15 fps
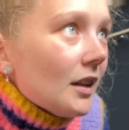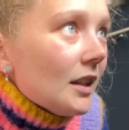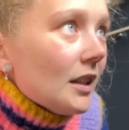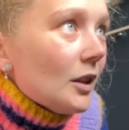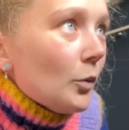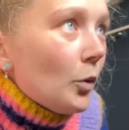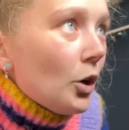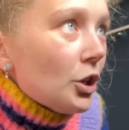
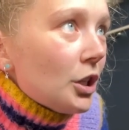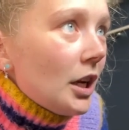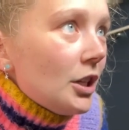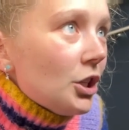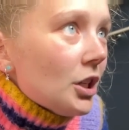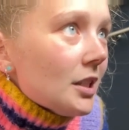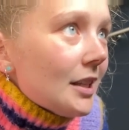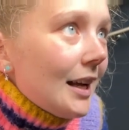the wash I
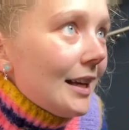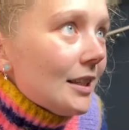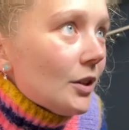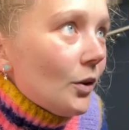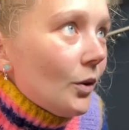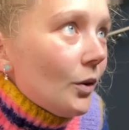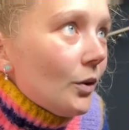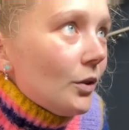just had it
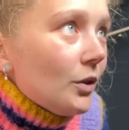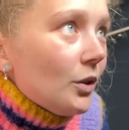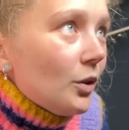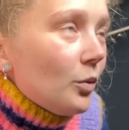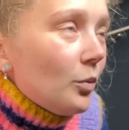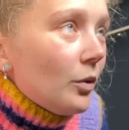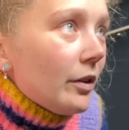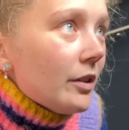on
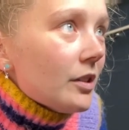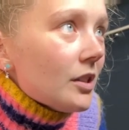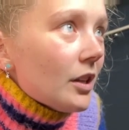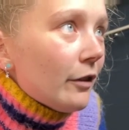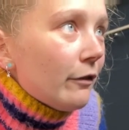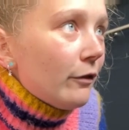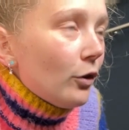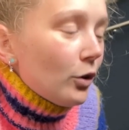was a
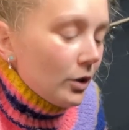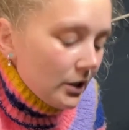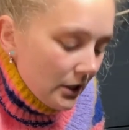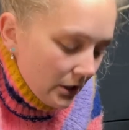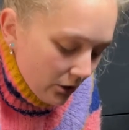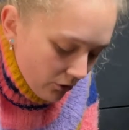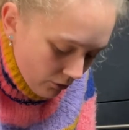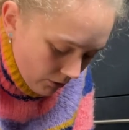
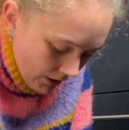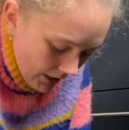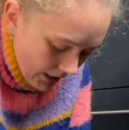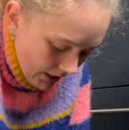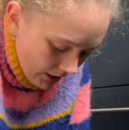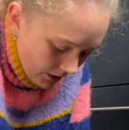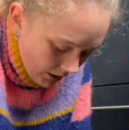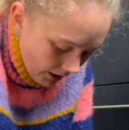
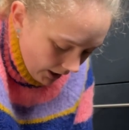40°,